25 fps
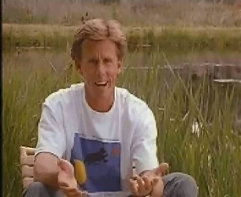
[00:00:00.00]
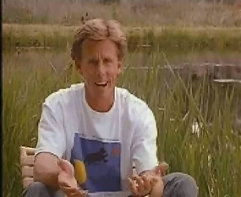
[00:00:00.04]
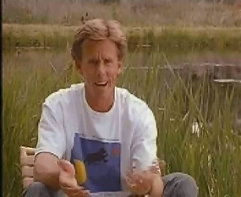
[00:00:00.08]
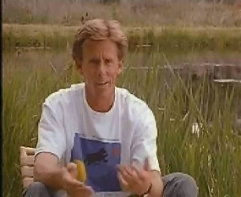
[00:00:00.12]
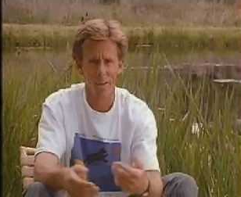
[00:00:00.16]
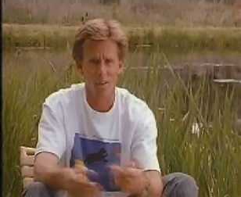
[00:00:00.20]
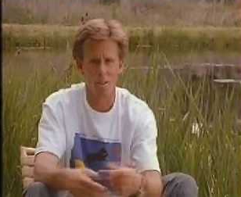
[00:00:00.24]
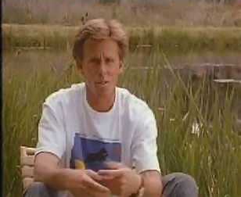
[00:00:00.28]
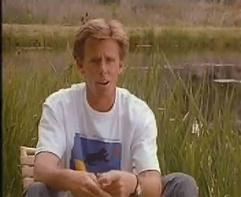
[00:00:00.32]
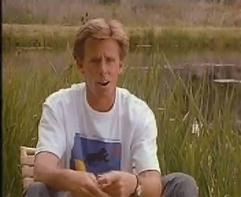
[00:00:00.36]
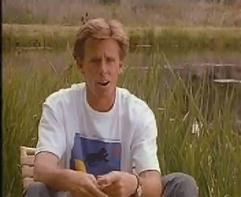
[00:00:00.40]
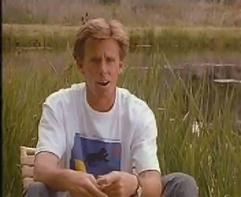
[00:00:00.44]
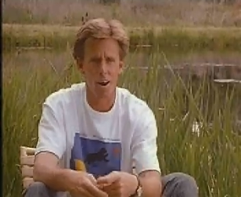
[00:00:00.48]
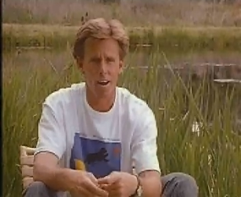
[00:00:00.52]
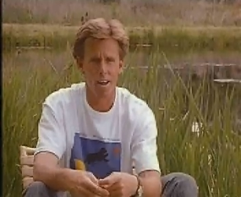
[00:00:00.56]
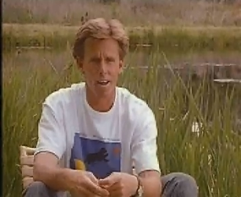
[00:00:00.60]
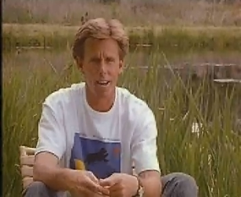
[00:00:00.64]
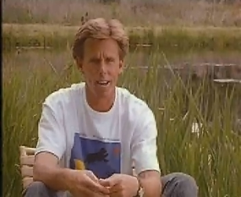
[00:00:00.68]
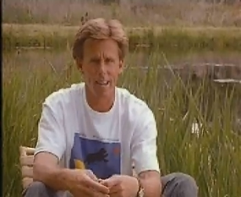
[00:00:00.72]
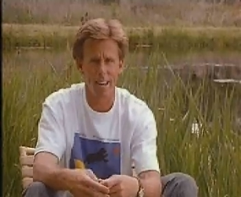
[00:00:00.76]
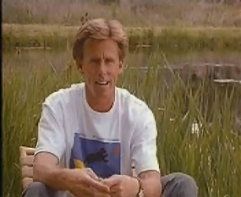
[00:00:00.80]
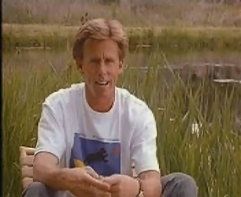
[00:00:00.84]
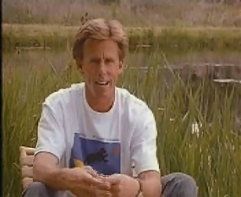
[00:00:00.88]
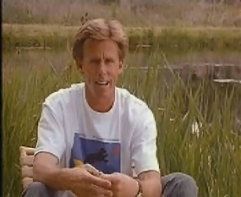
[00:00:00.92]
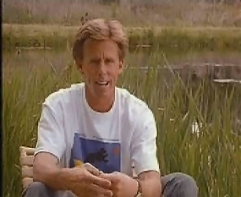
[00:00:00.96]
I was
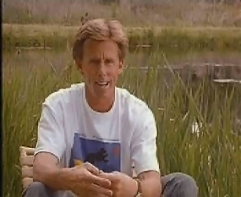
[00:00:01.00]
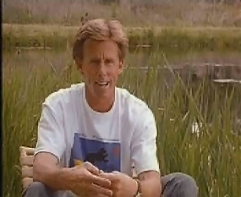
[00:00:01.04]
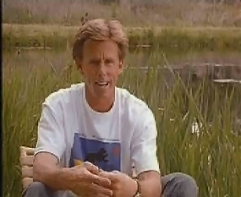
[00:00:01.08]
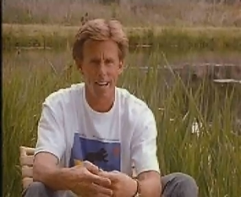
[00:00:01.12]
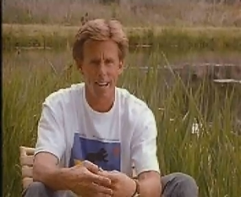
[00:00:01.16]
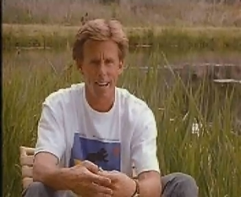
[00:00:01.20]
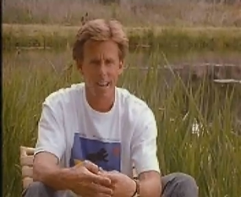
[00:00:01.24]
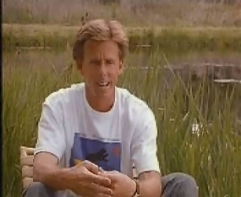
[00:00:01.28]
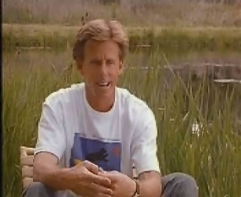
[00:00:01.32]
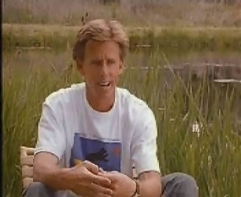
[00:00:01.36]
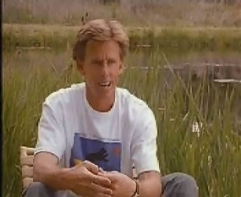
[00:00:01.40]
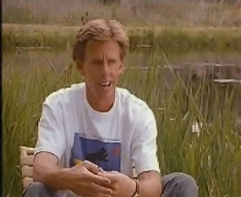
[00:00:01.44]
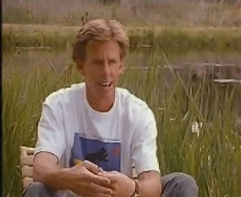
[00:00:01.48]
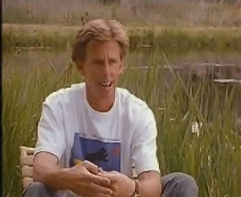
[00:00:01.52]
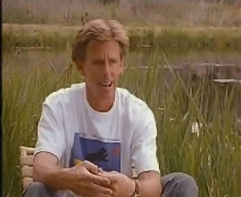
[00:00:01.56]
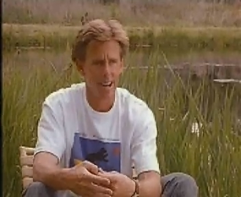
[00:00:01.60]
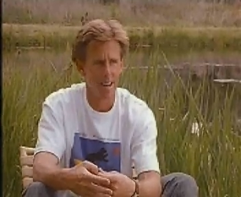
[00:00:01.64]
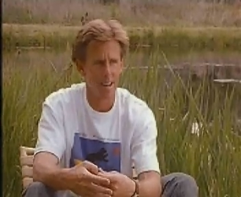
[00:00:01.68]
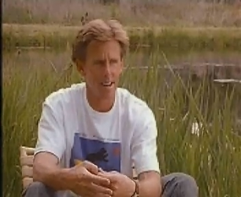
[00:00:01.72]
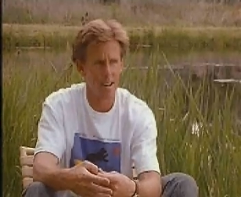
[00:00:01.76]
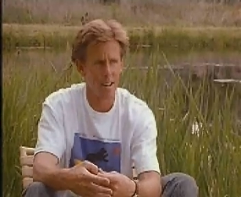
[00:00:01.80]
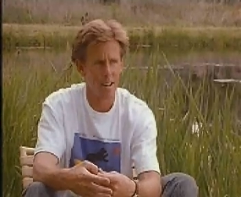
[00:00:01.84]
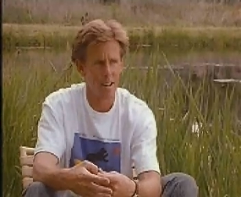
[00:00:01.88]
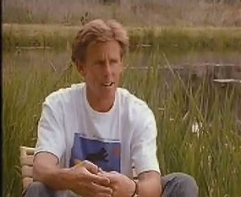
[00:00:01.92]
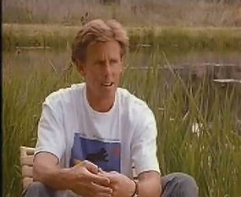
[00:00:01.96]
cocky,
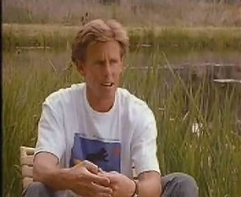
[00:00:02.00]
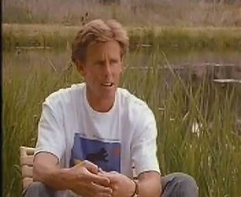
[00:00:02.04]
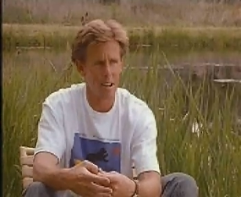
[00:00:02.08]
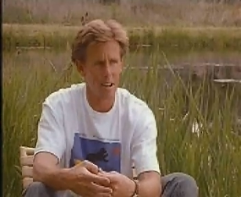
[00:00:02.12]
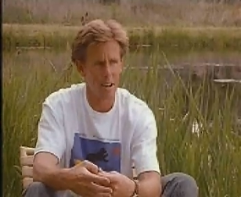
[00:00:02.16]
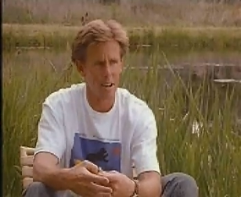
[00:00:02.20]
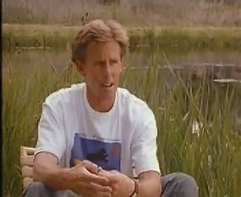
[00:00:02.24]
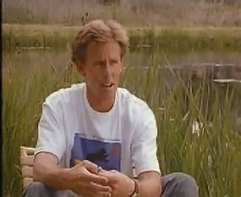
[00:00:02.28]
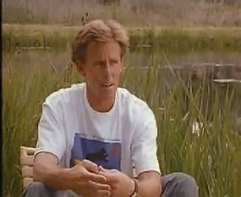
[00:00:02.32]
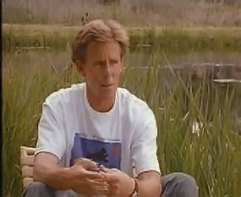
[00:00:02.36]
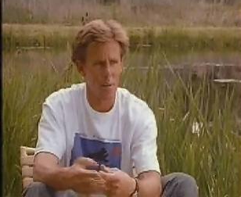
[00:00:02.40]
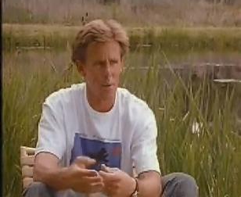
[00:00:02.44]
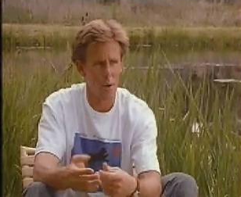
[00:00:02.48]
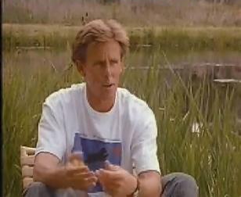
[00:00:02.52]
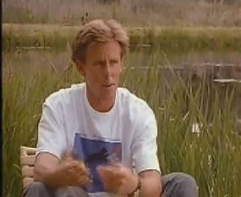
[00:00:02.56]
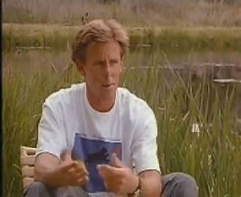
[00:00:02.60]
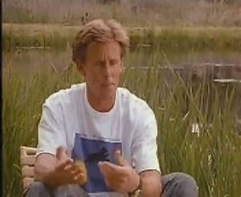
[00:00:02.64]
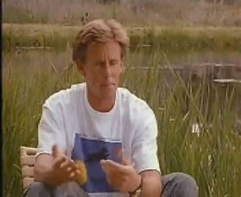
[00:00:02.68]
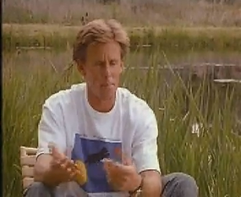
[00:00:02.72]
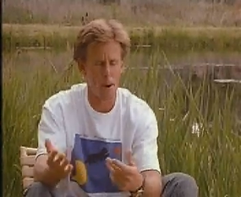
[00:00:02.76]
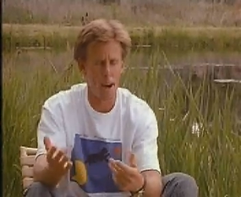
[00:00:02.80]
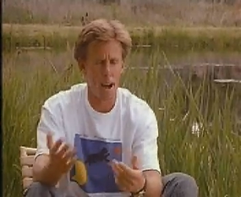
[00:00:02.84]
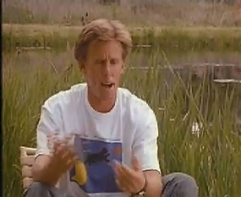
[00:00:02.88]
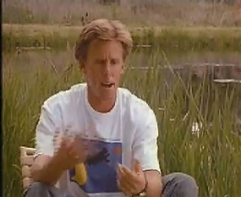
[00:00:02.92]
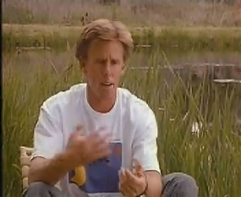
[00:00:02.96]
and if we'd
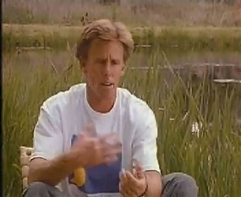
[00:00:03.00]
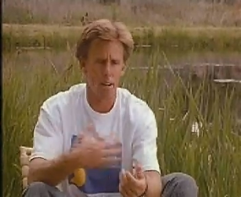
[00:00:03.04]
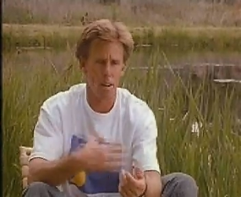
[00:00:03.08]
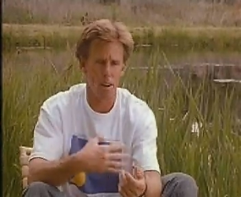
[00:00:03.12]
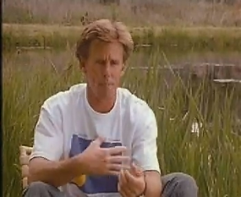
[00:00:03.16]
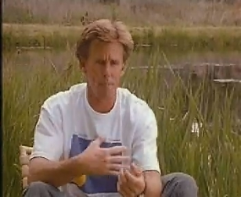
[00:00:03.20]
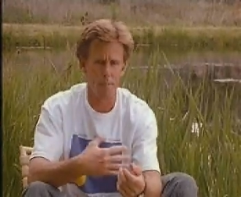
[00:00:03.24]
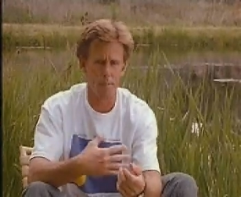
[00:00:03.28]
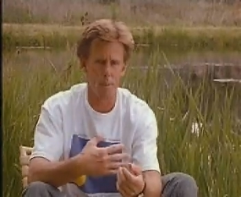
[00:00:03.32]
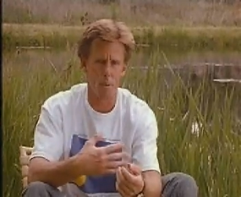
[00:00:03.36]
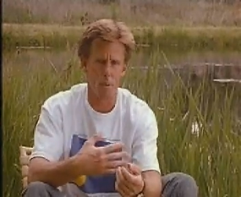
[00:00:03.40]
have backed up